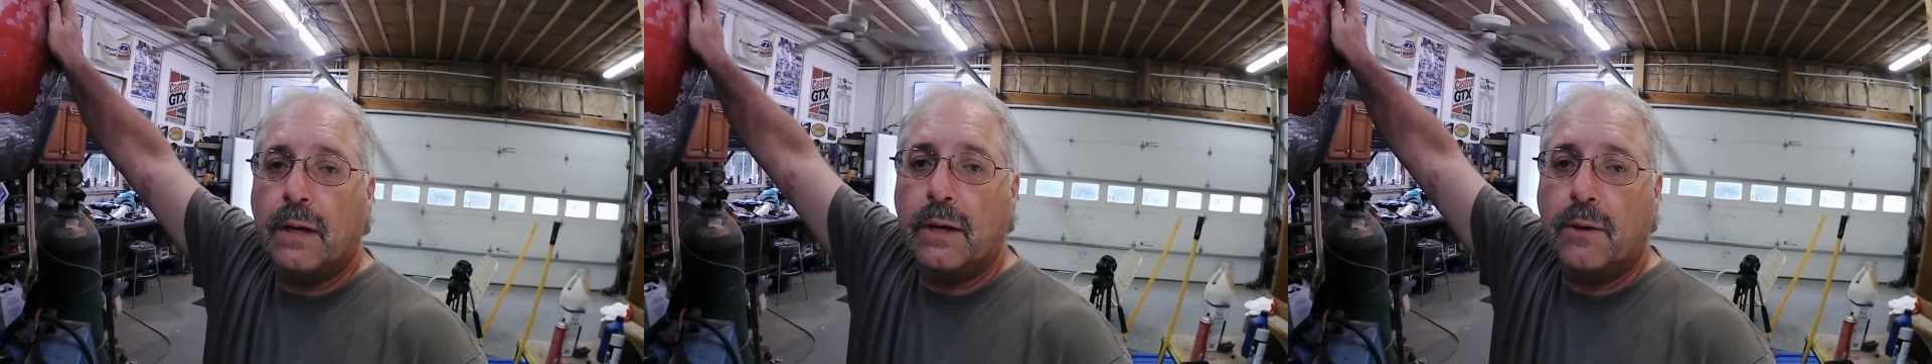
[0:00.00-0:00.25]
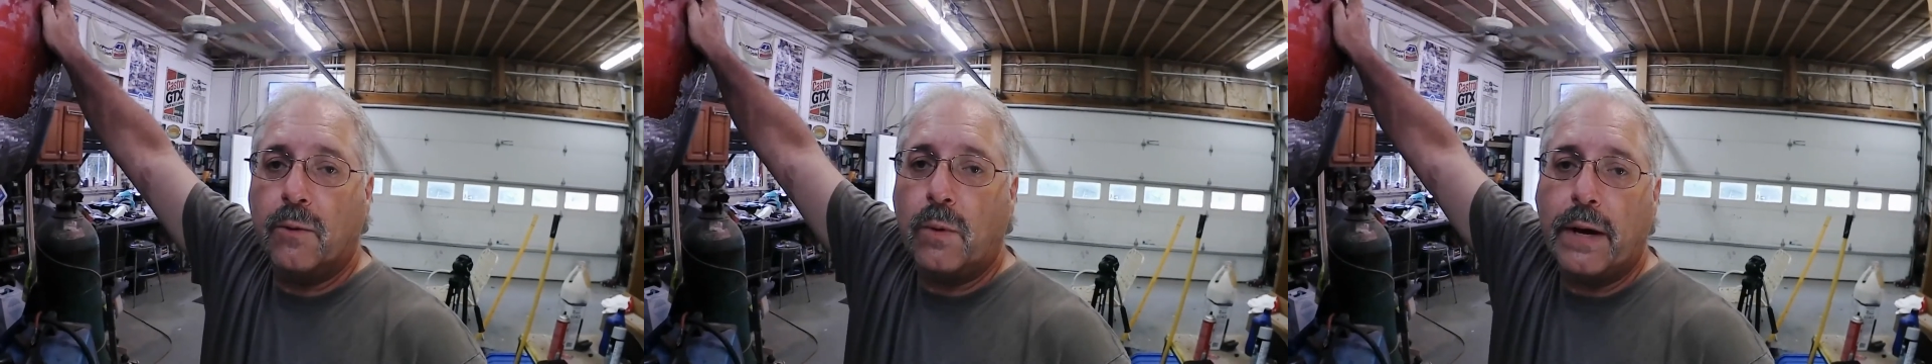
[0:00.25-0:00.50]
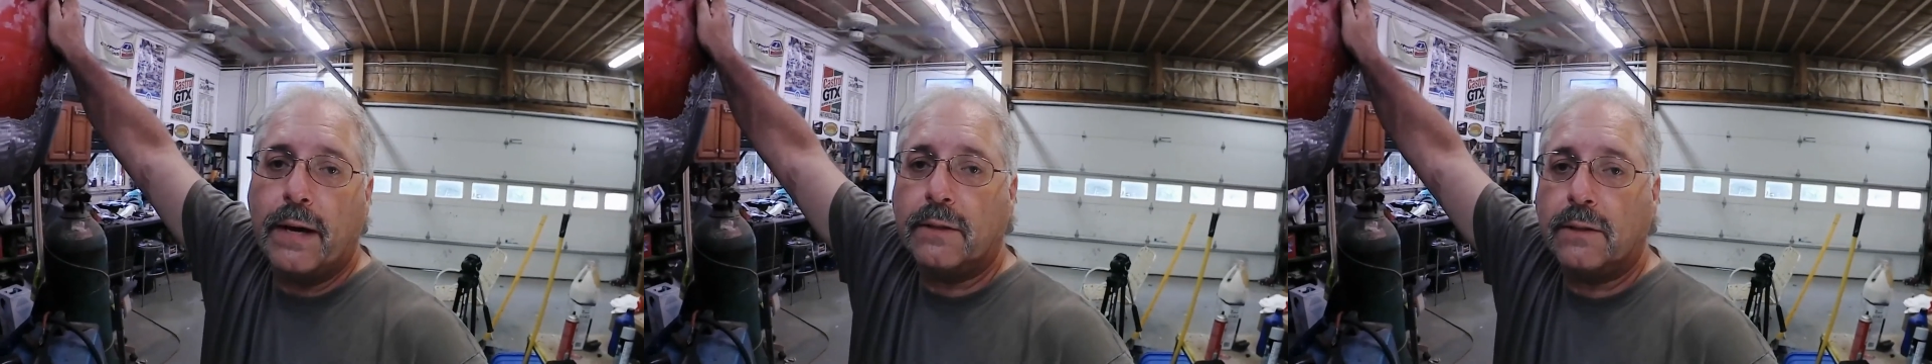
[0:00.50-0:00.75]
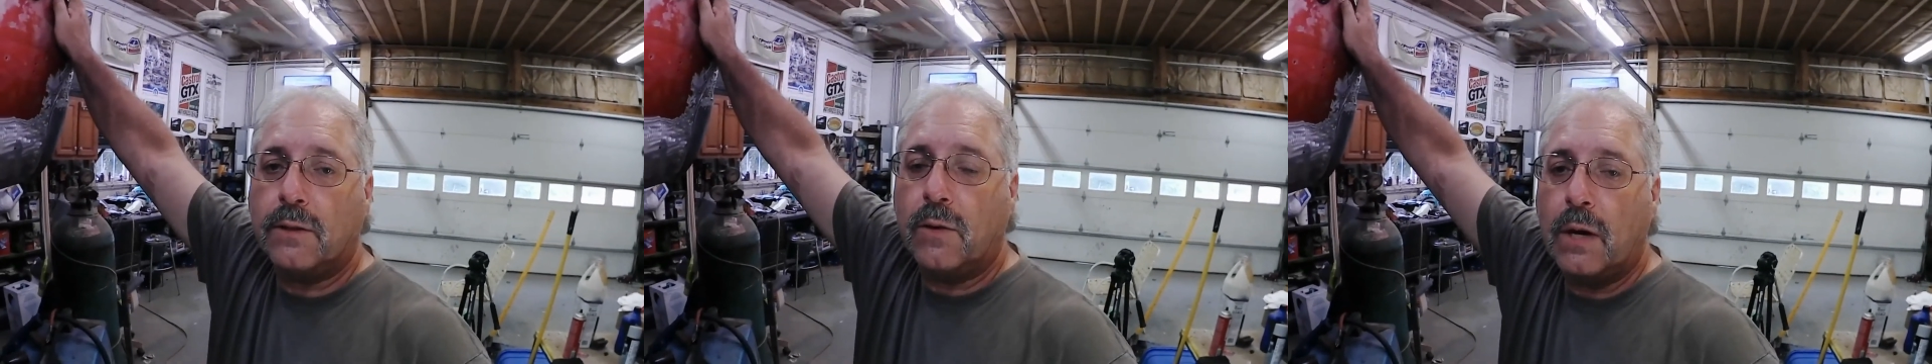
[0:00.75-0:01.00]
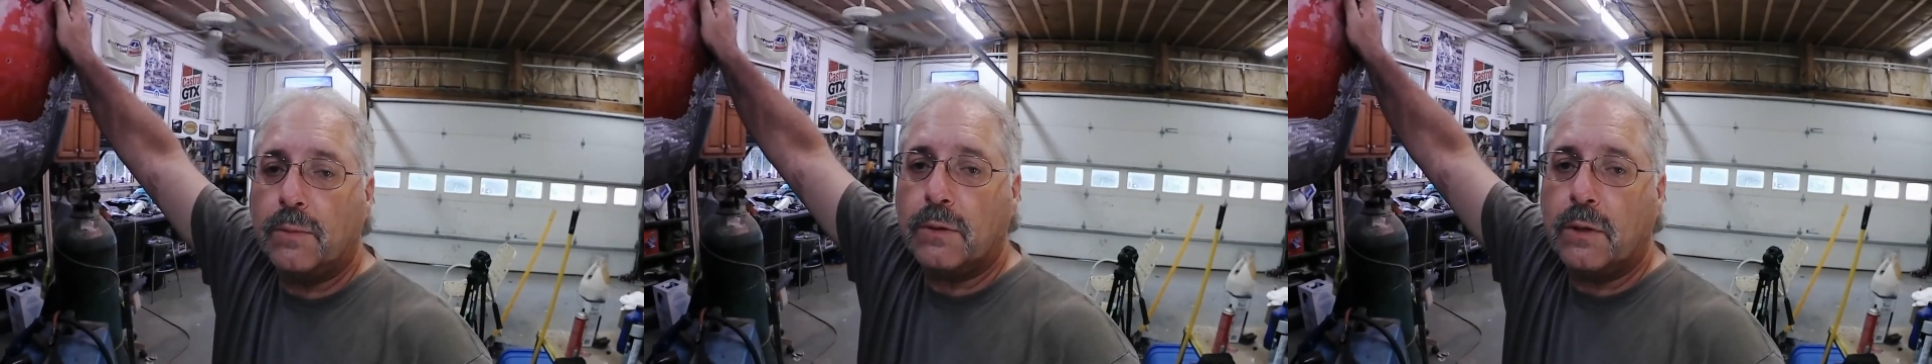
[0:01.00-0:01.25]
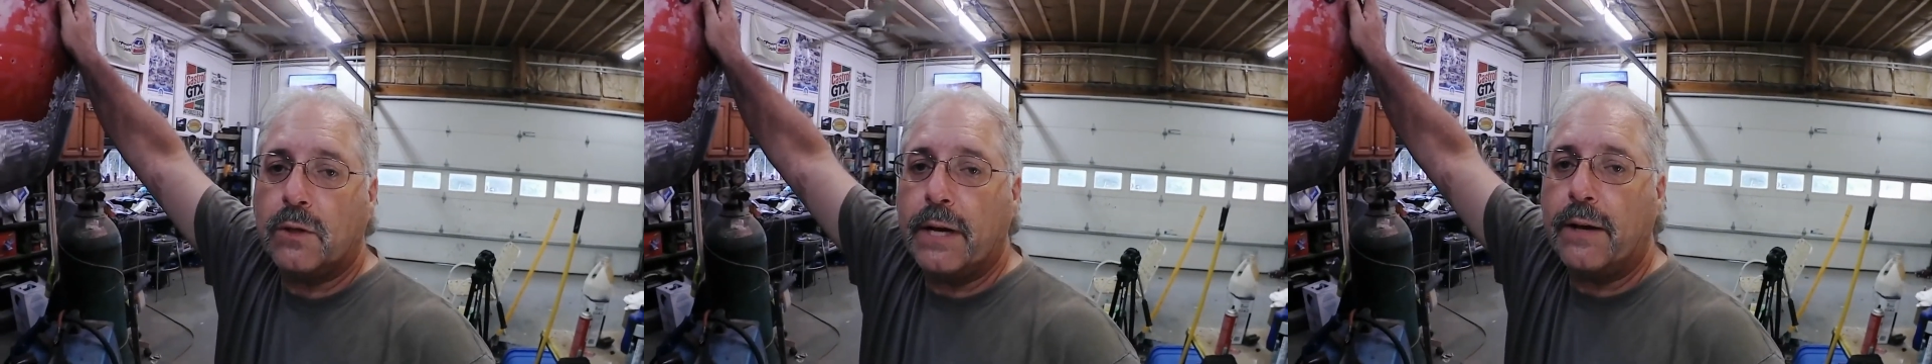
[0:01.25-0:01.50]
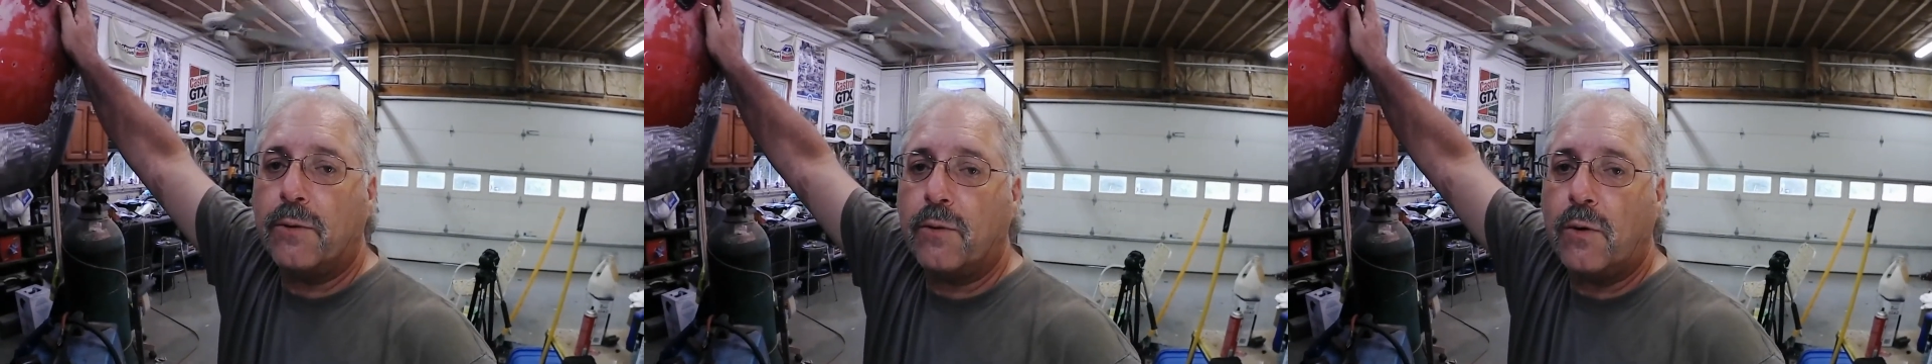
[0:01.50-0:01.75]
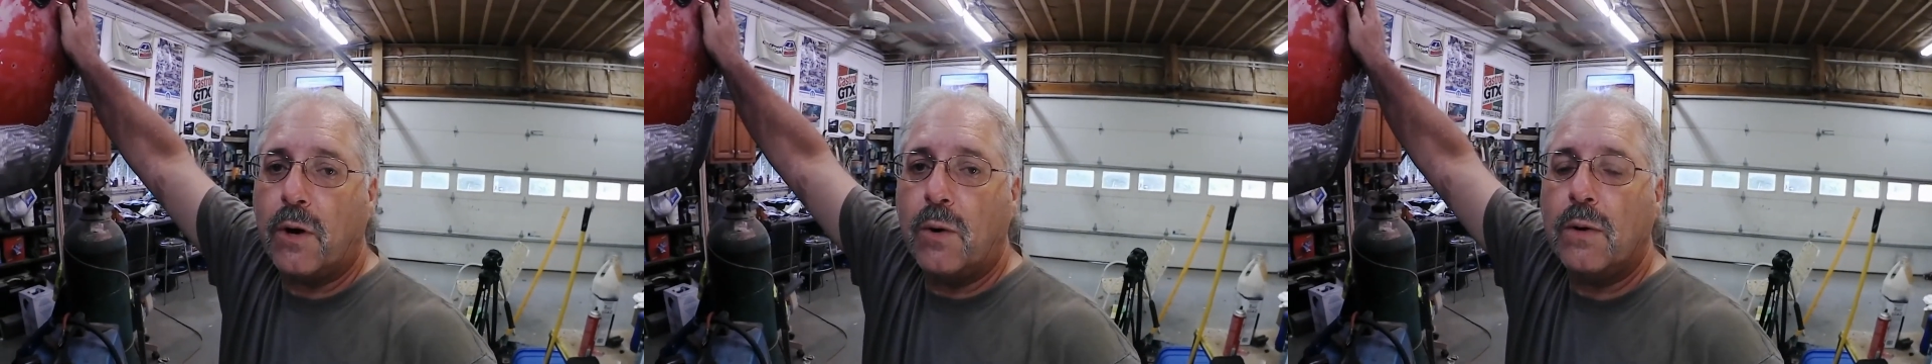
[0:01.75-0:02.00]
Either way, it still helps the channel
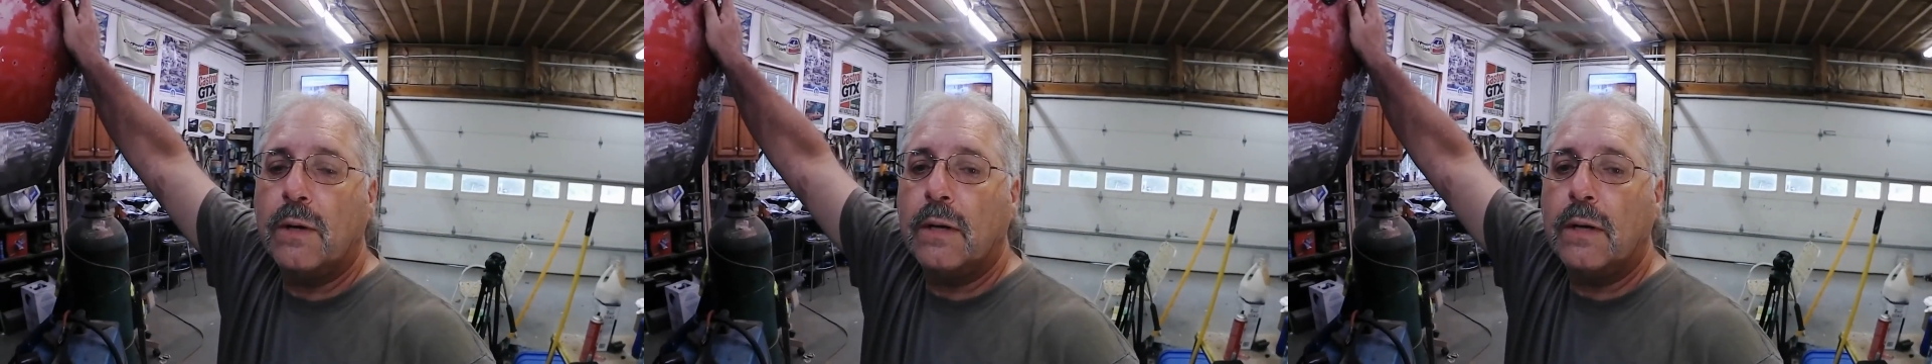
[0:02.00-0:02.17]
grow.